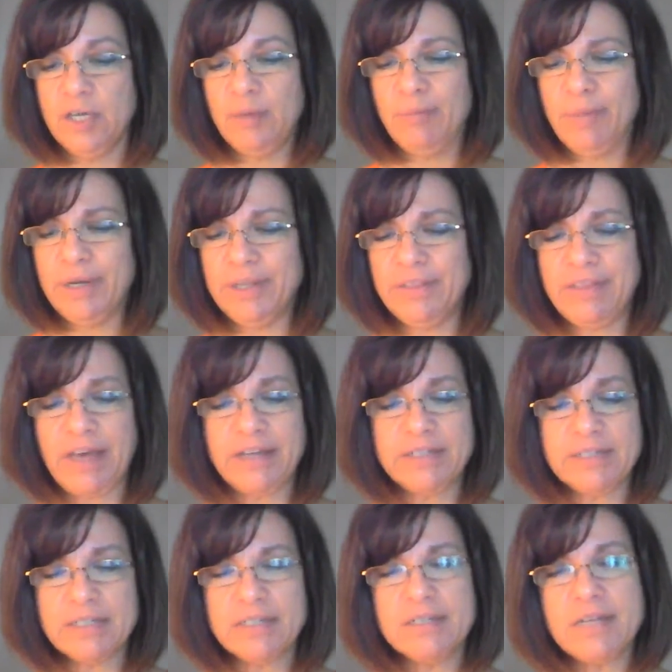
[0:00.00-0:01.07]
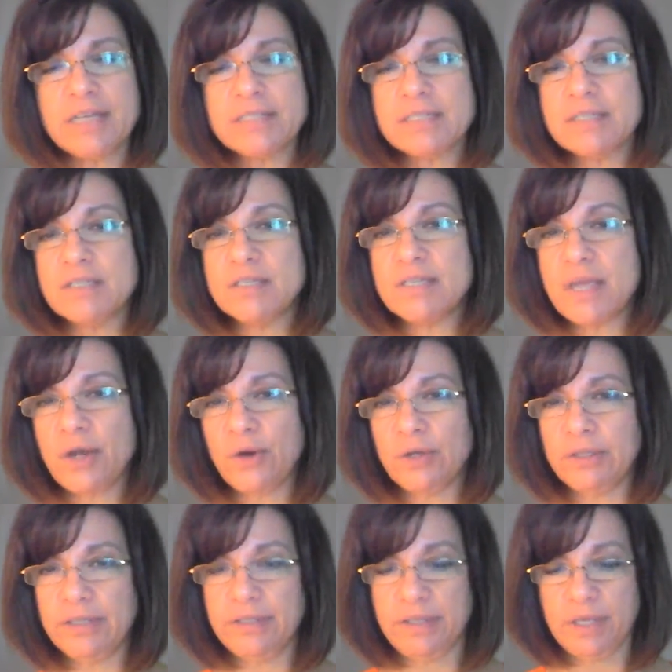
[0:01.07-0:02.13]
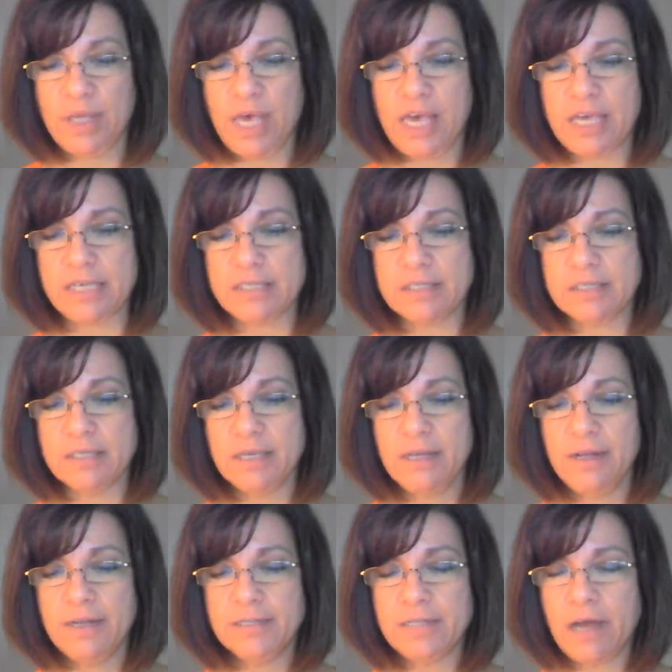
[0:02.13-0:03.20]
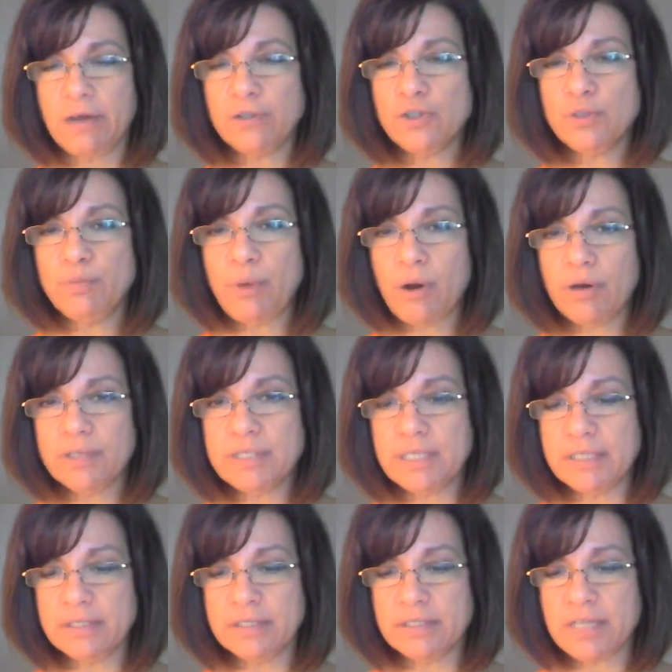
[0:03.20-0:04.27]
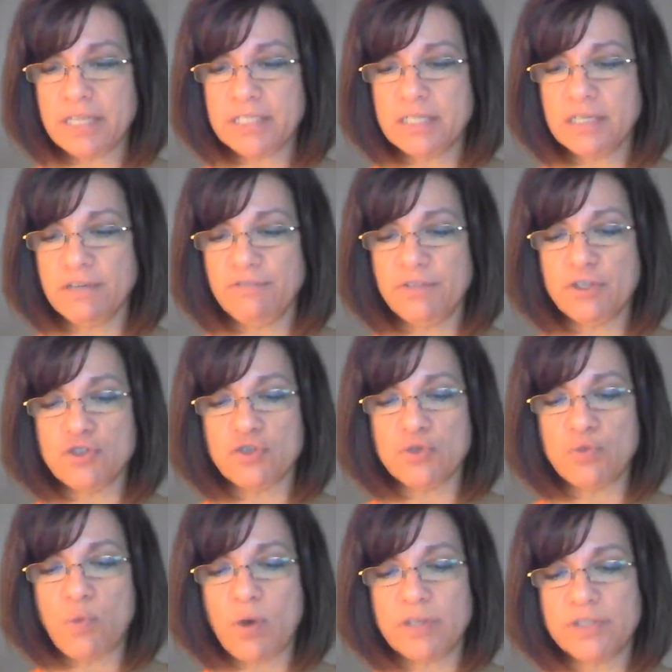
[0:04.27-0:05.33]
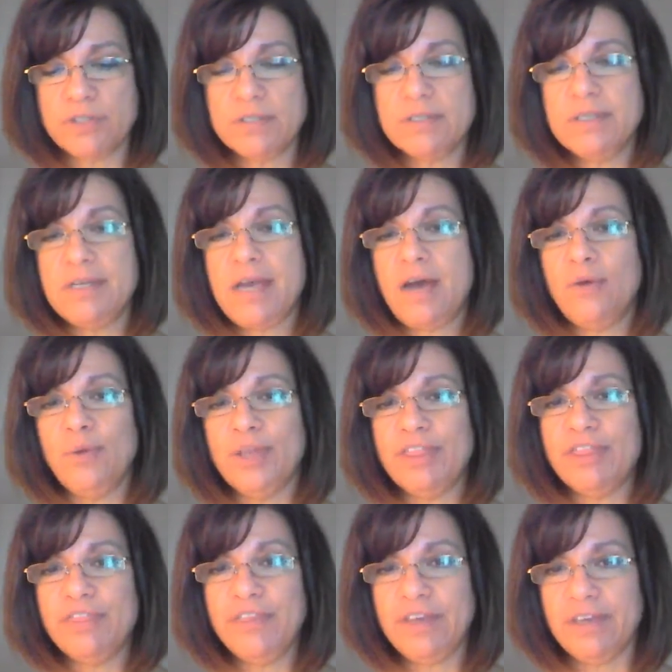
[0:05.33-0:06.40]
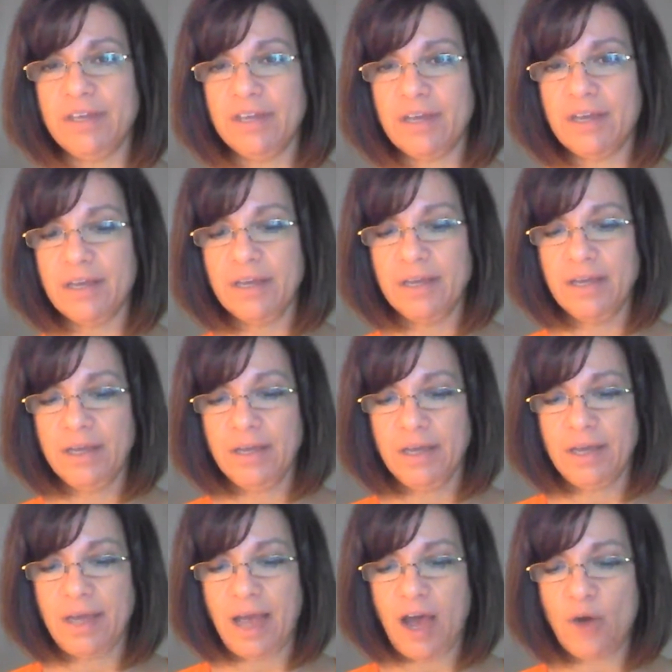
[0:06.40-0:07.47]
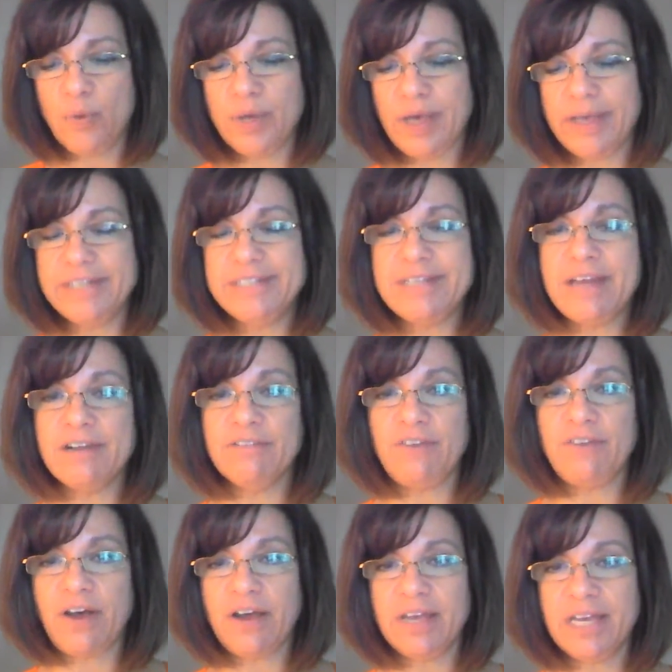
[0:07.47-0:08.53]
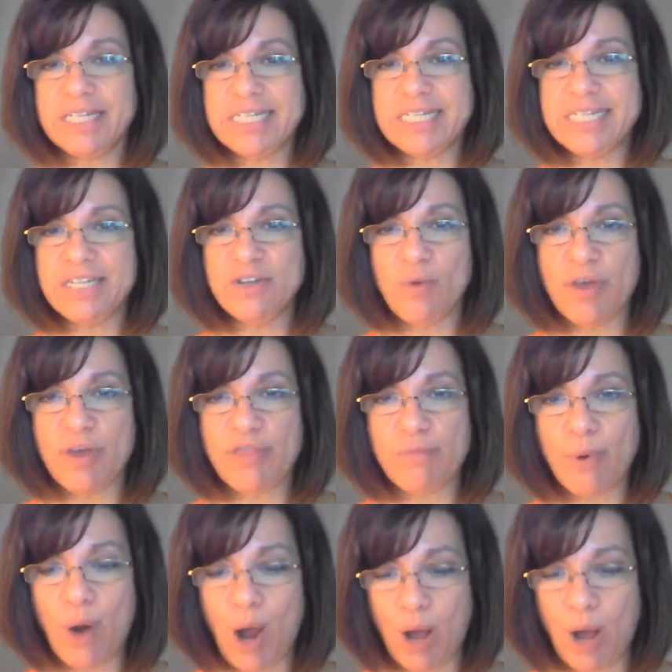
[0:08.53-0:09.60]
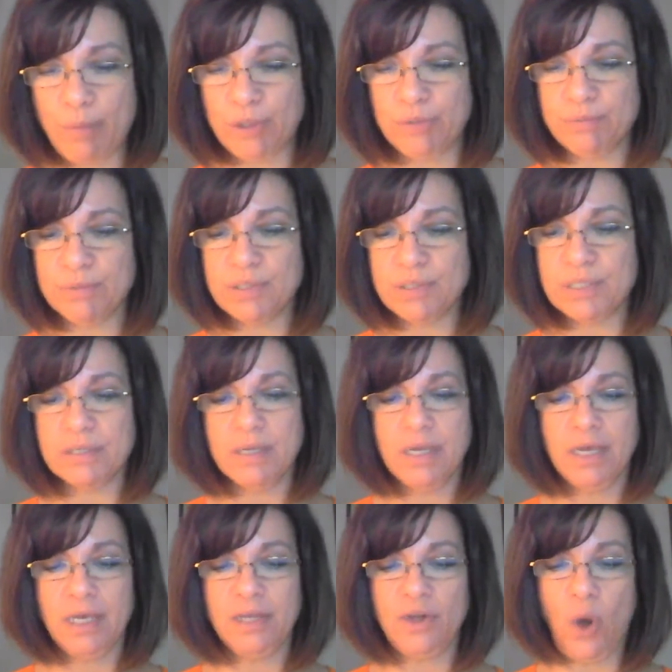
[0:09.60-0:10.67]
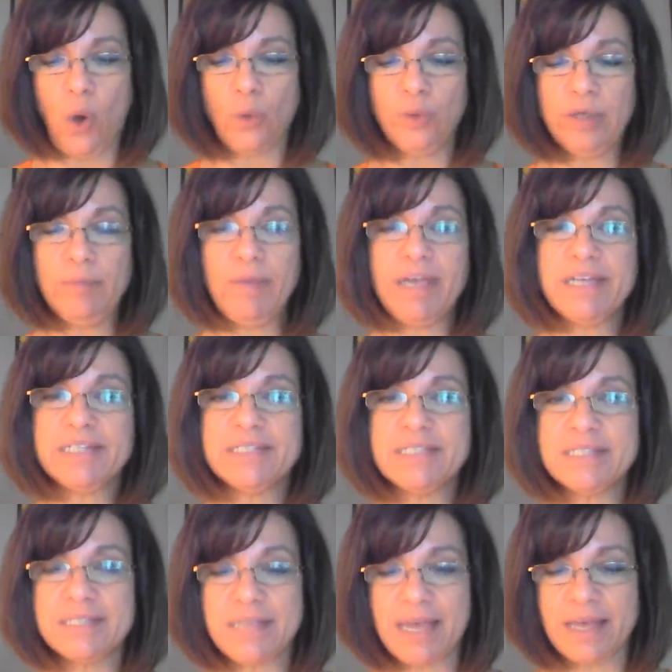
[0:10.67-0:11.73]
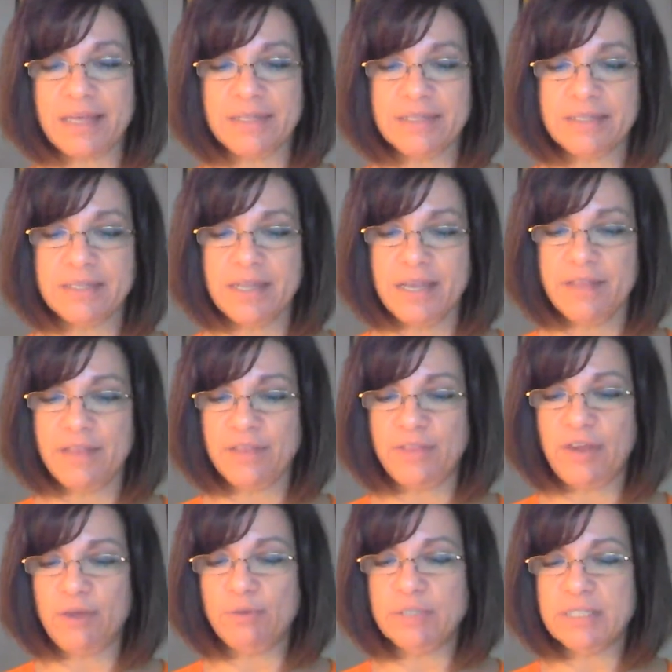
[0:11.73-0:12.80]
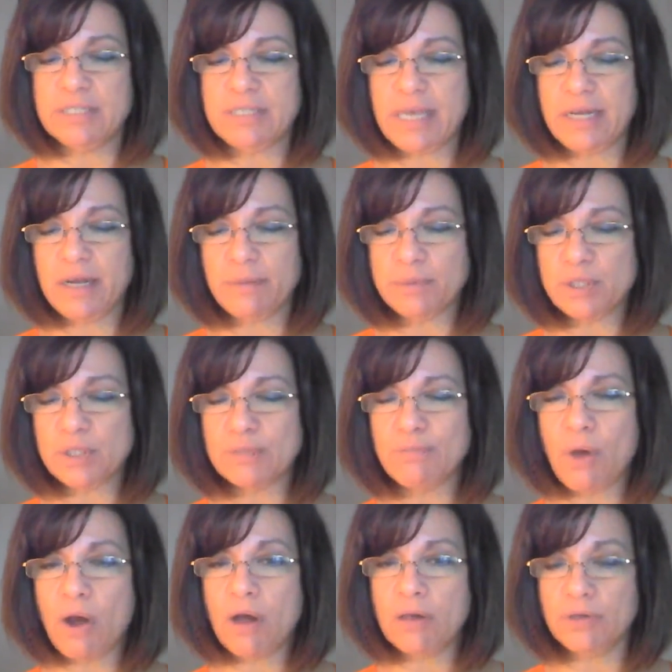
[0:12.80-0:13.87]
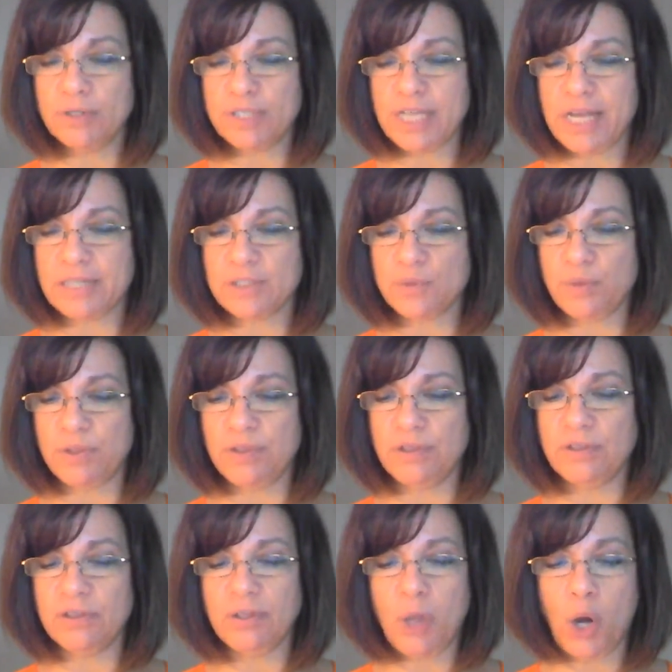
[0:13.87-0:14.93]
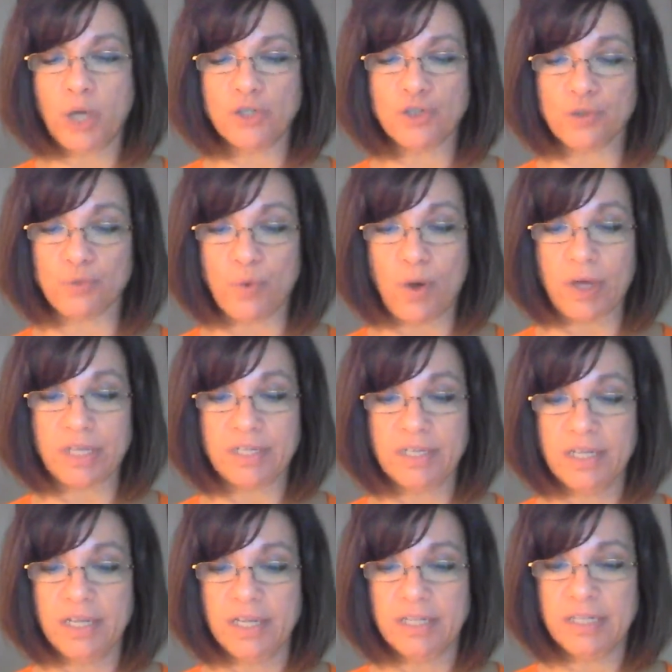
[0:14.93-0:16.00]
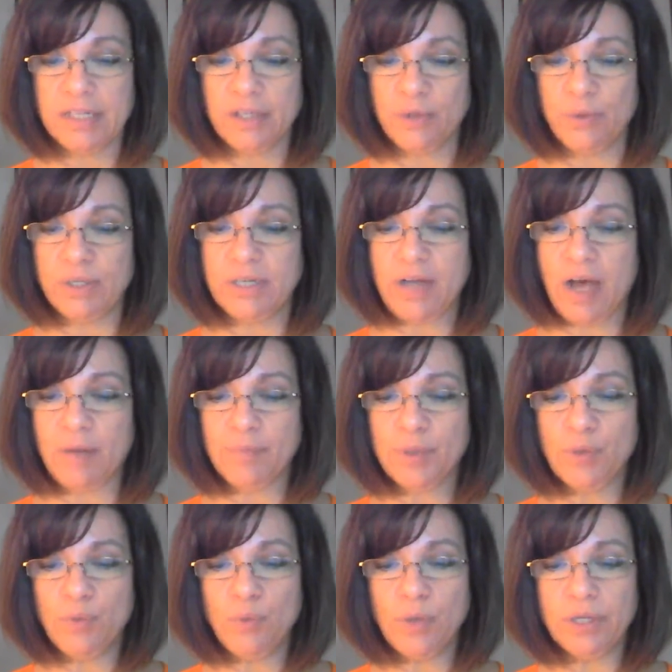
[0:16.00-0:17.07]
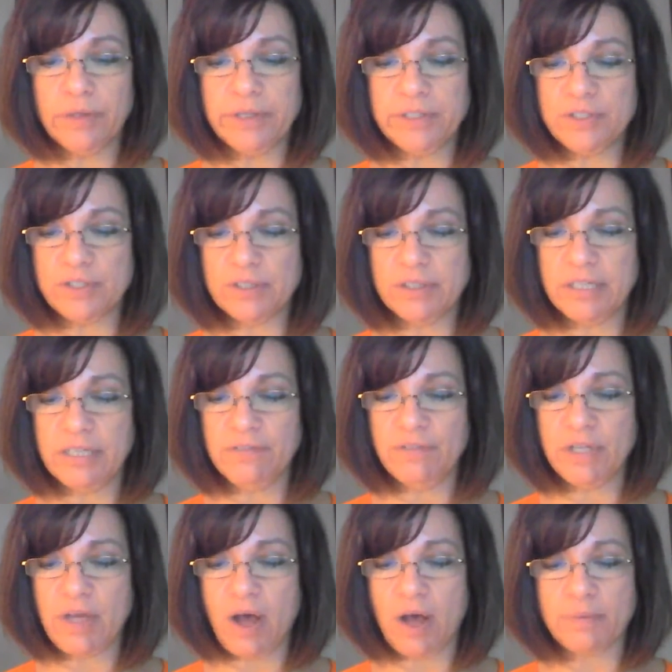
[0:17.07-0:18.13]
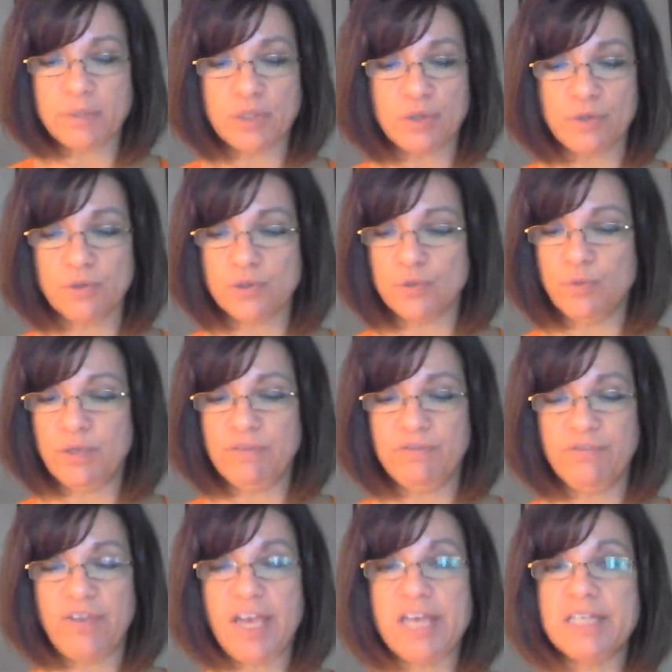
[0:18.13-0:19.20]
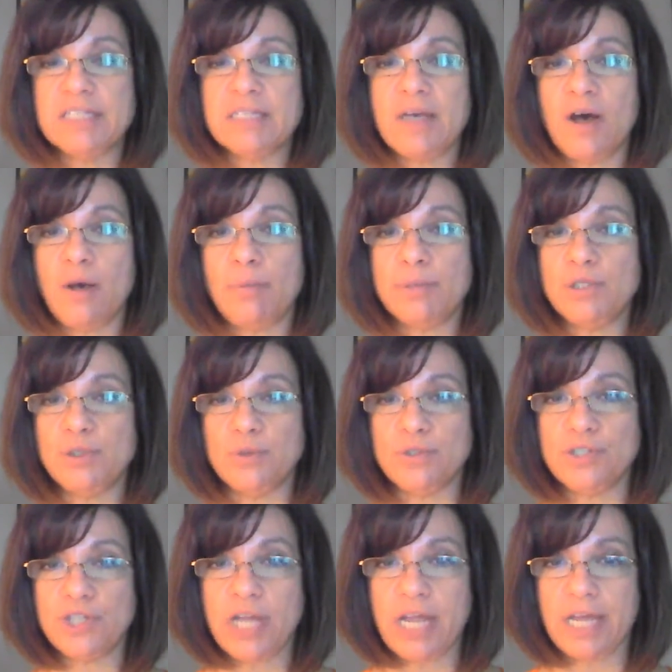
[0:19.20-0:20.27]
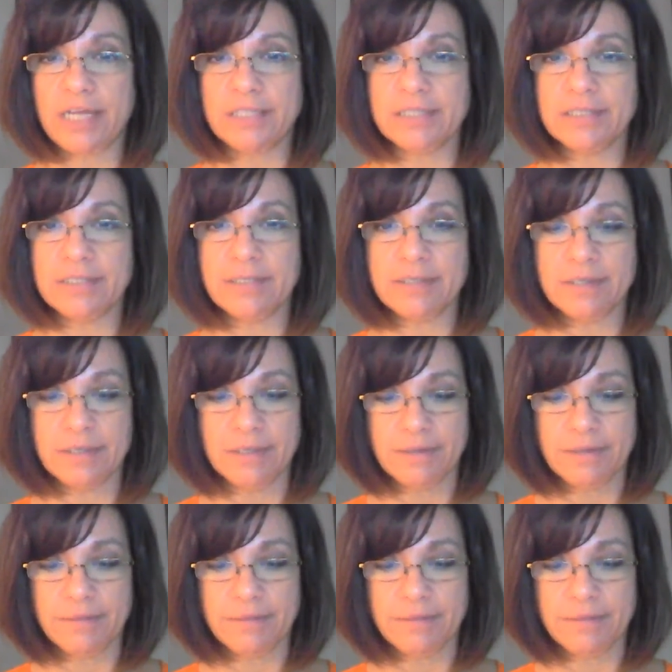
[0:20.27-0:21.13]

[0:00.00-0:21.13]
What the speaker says: But that isn't necessarily the case. Dr. Barnes and his testing officials want to see how we think, how we identify and deal with problems. It only makes sense that they would set up smaller tests within the larger one, that they would not be willing to leave the obstacles we face up to chance.